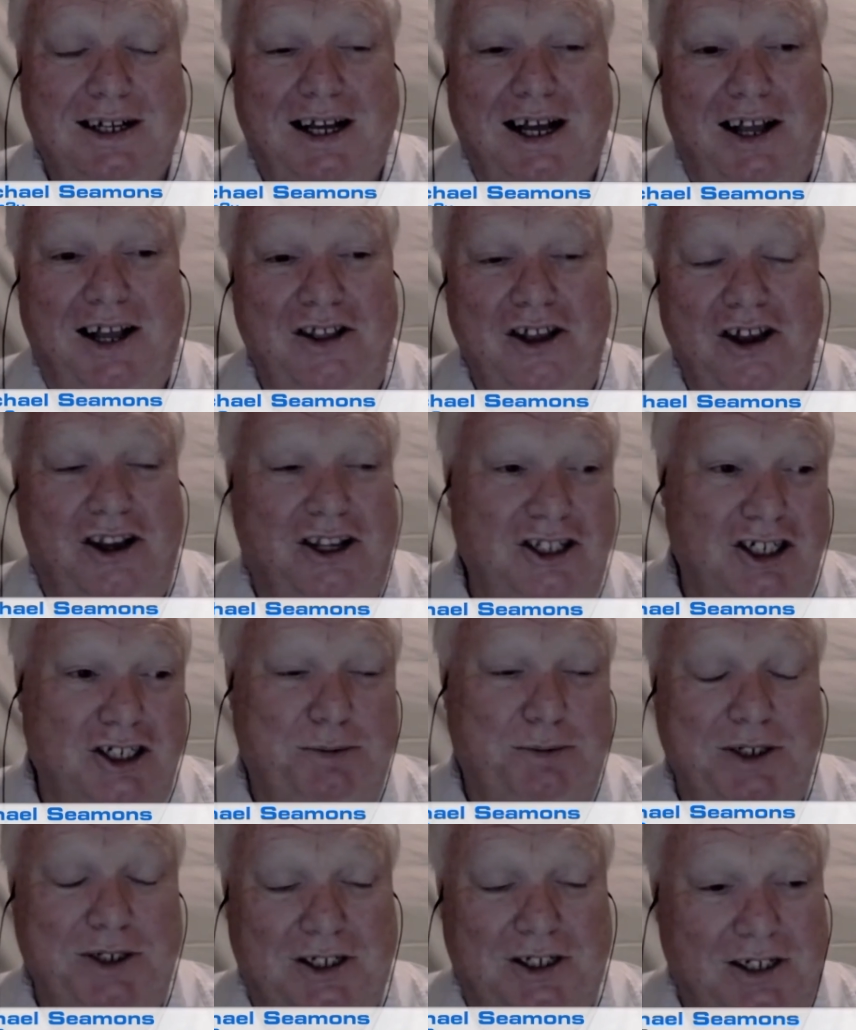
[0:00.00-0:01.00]
And you could just
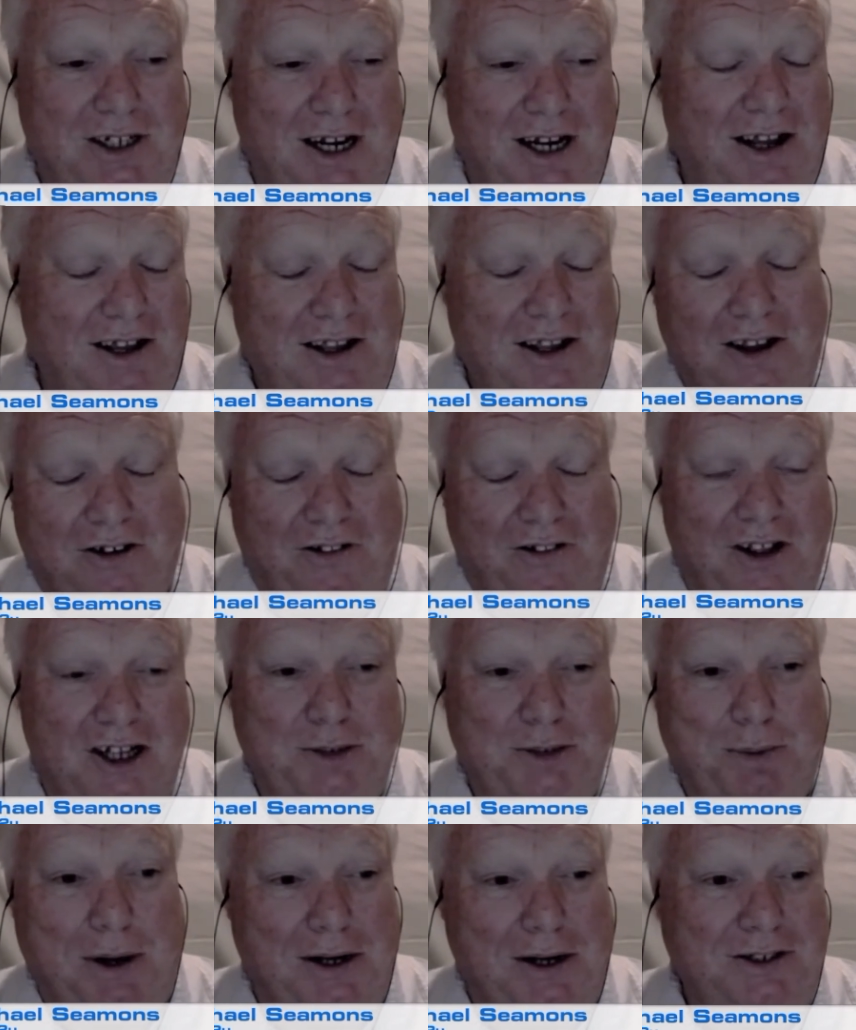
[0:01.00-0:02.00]
be, you got those
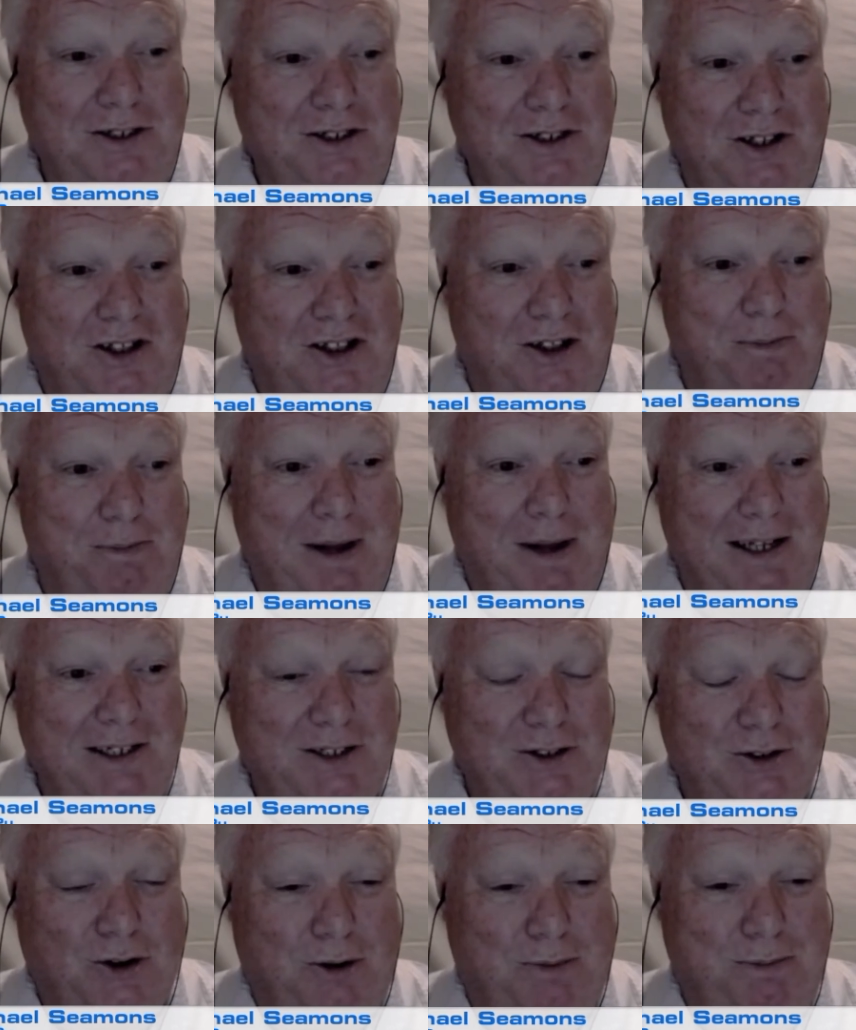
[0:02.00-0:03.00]
posters at the bus
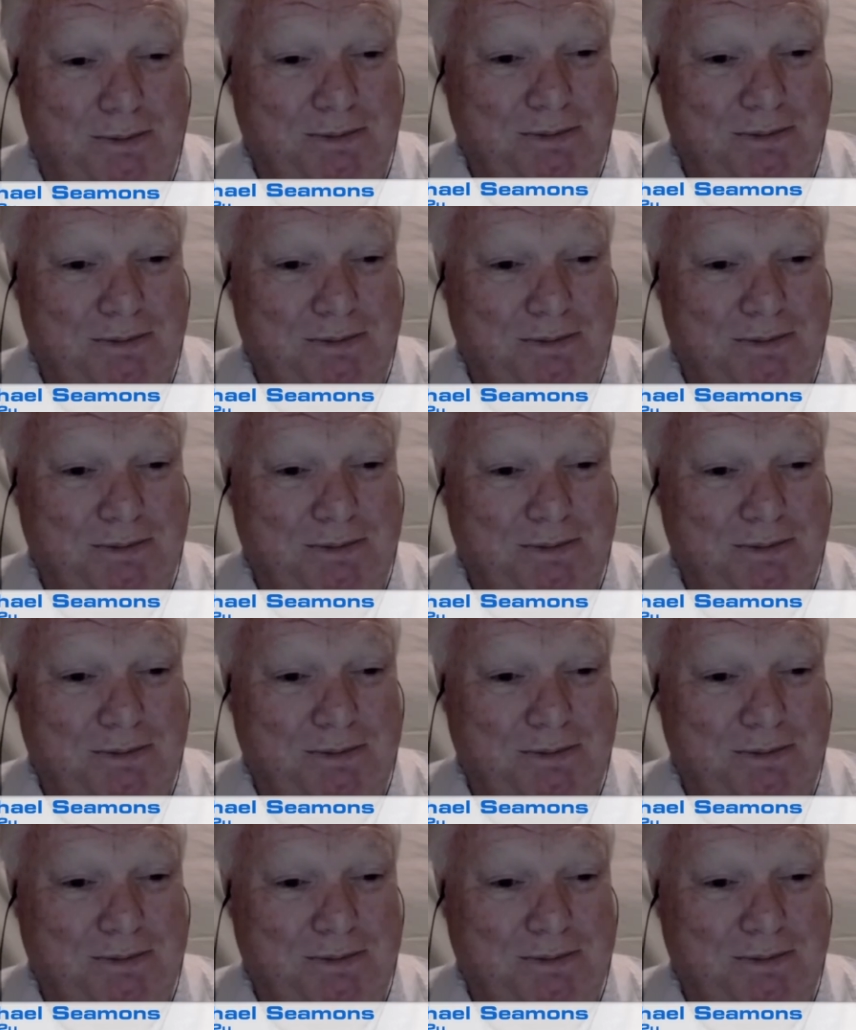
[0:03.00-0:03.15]
stop.